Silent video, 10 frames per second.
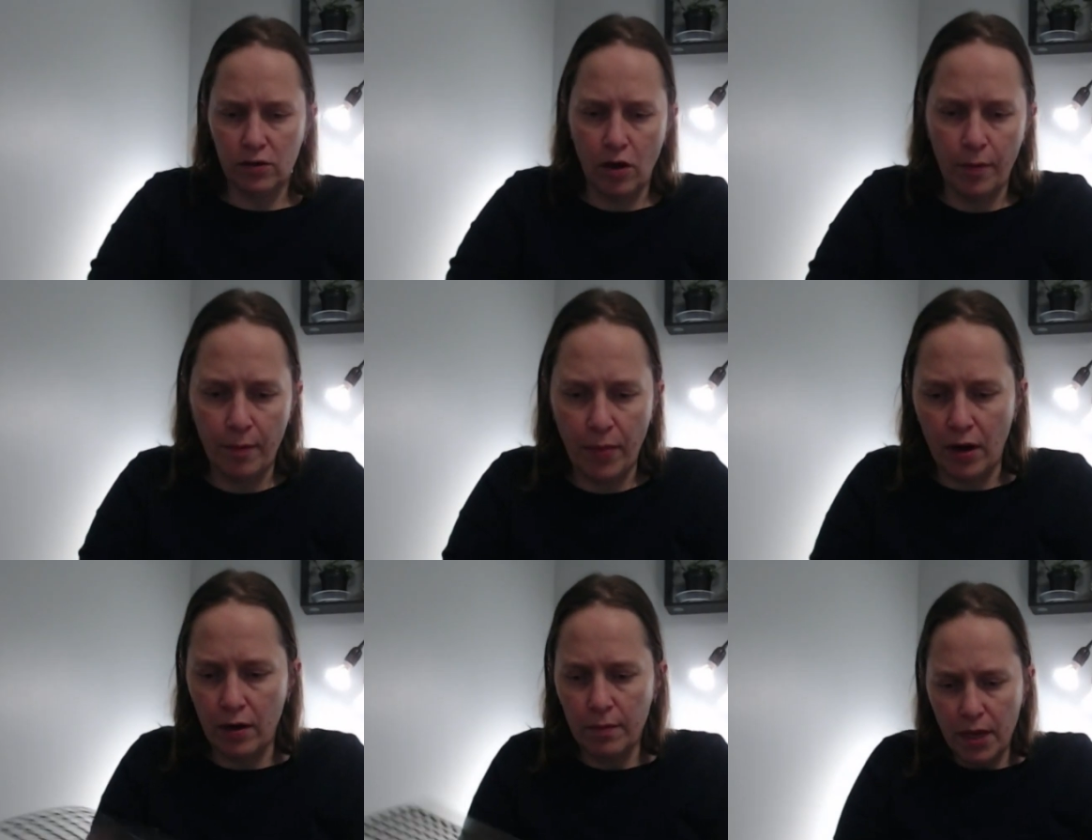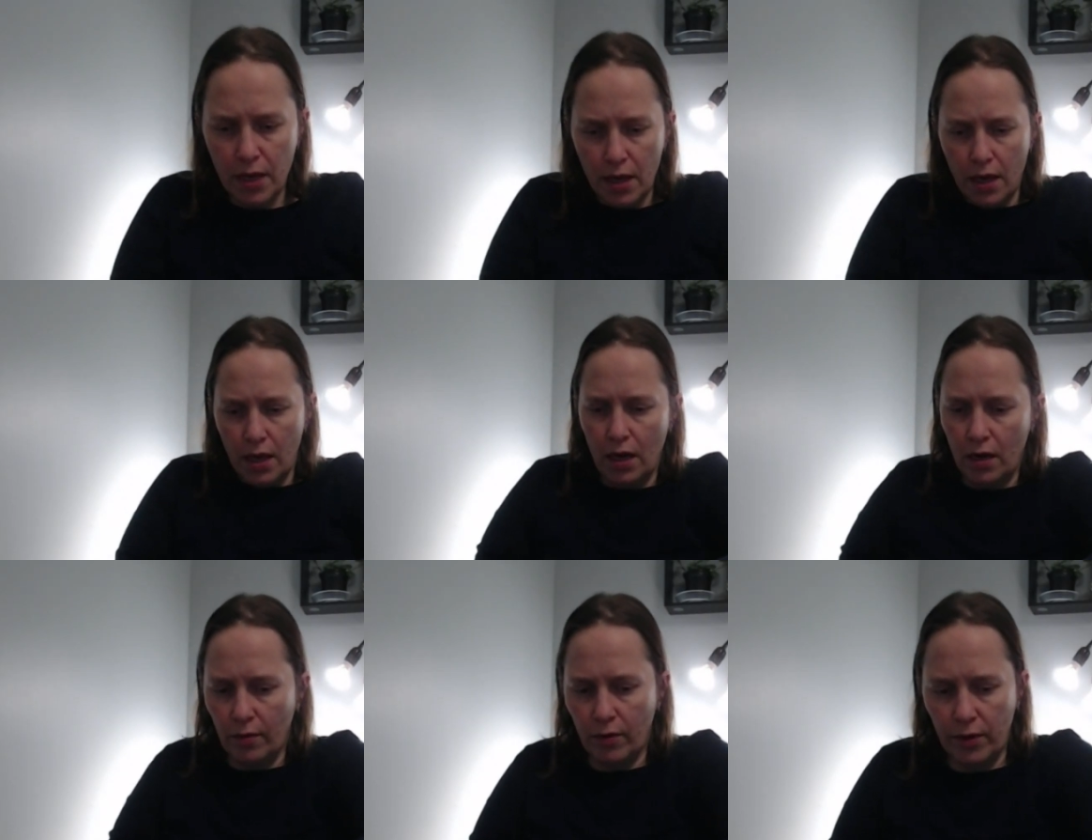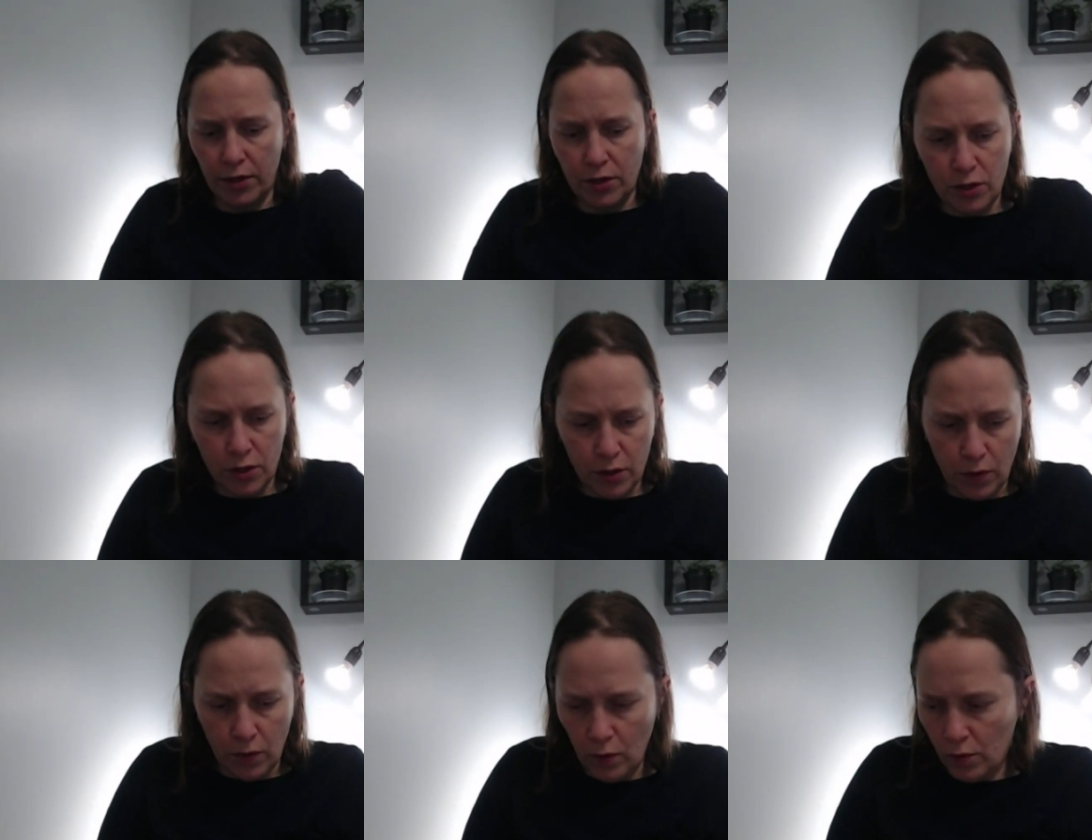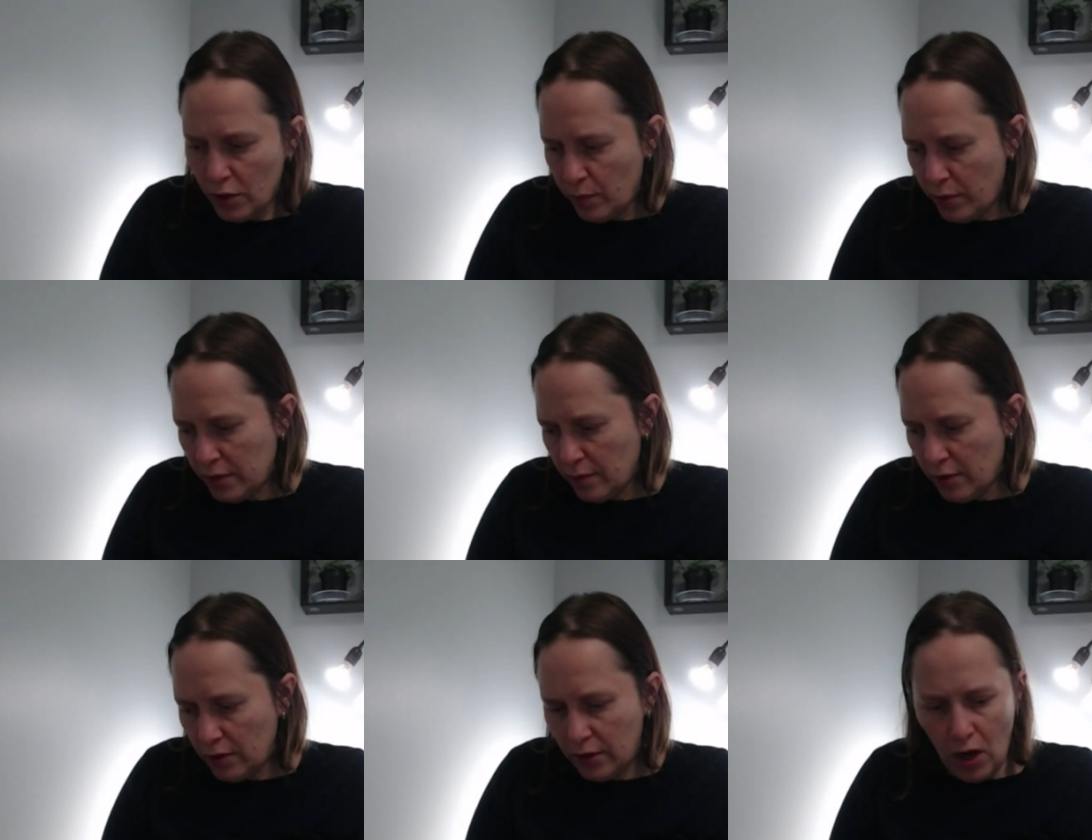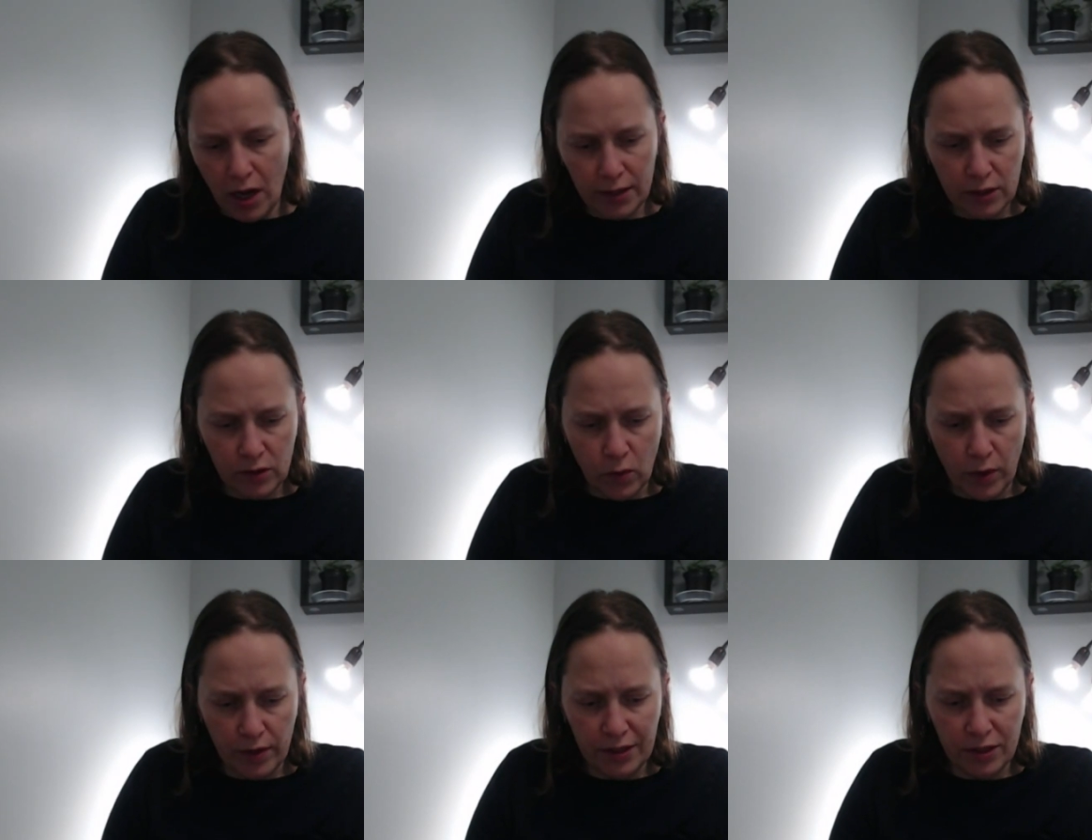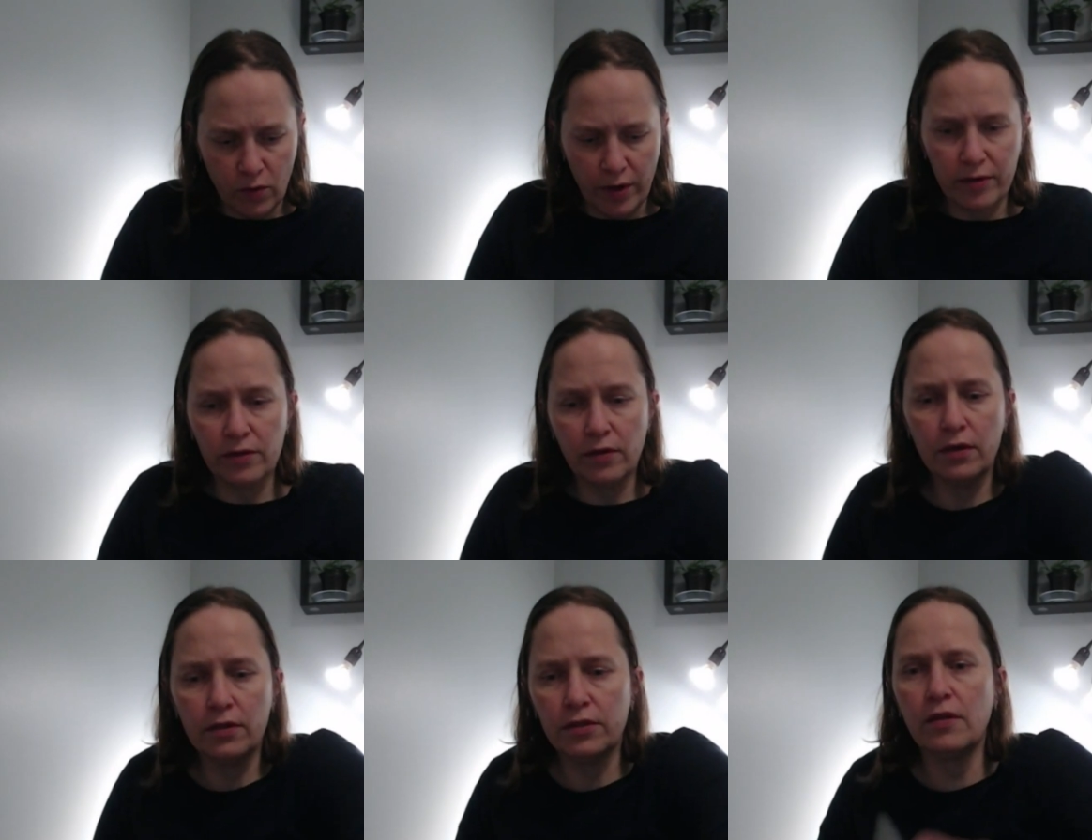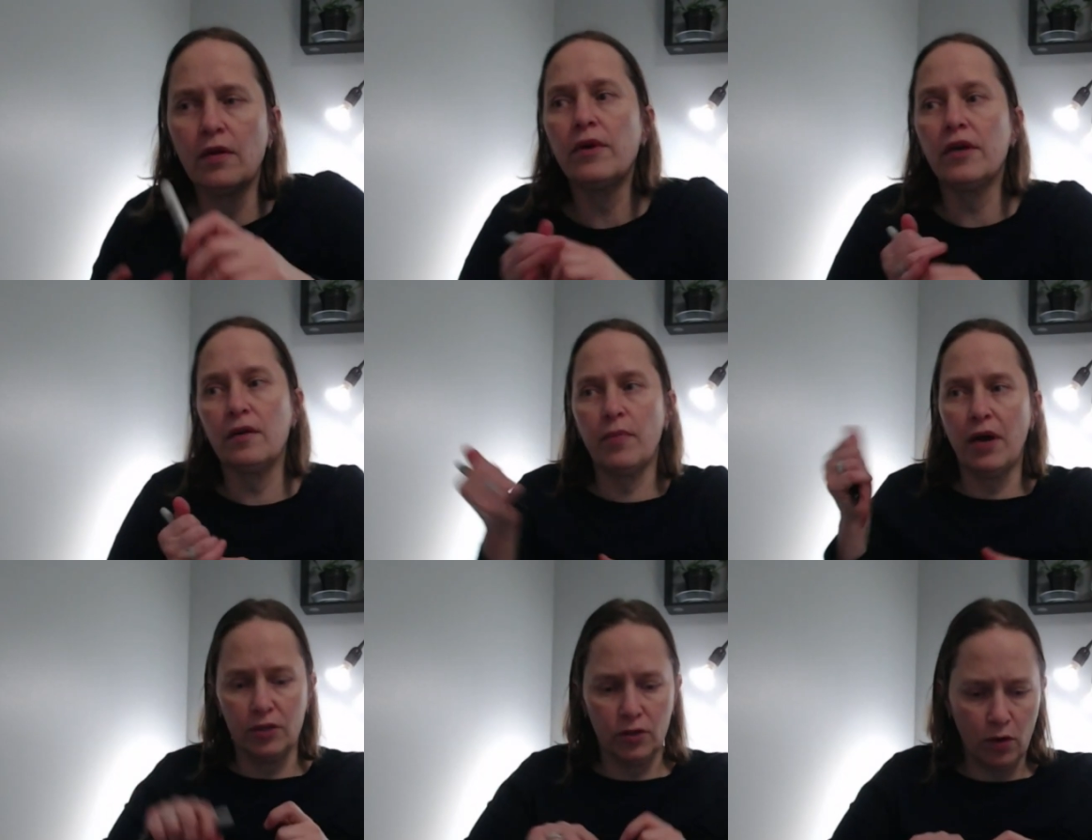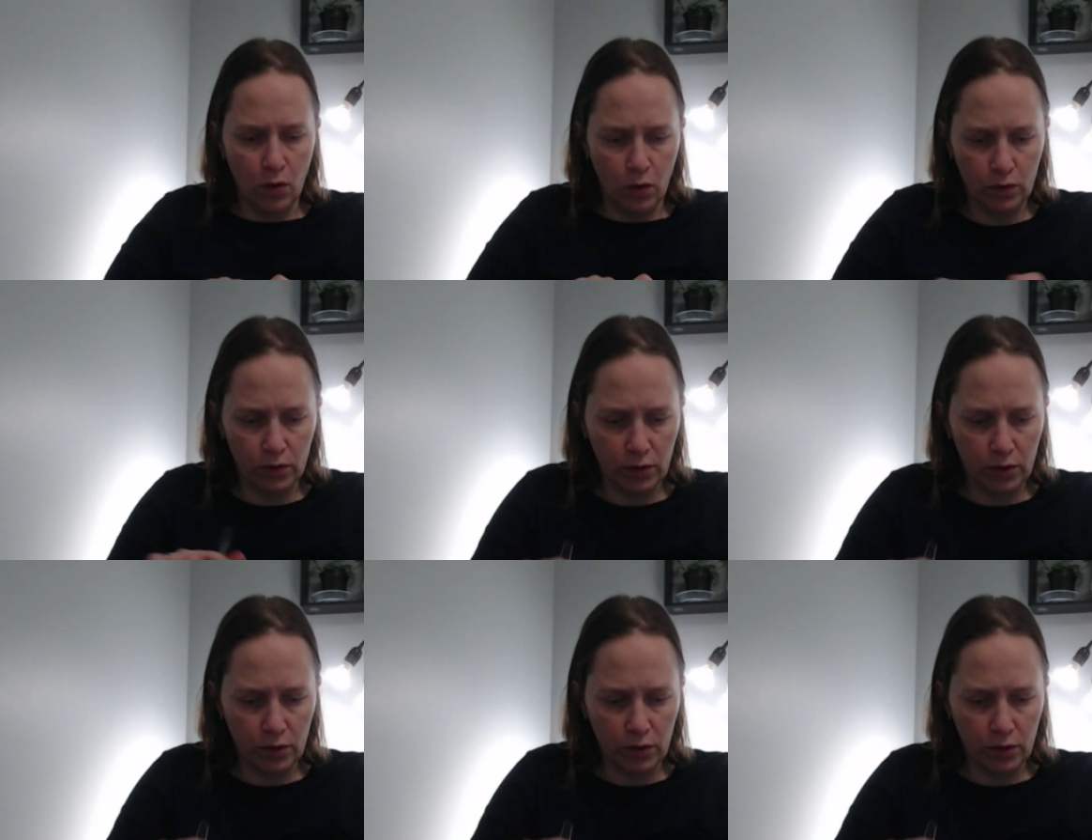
top and bottom. And I'm going to just put some little dots where these squares are so then we can punch the holes.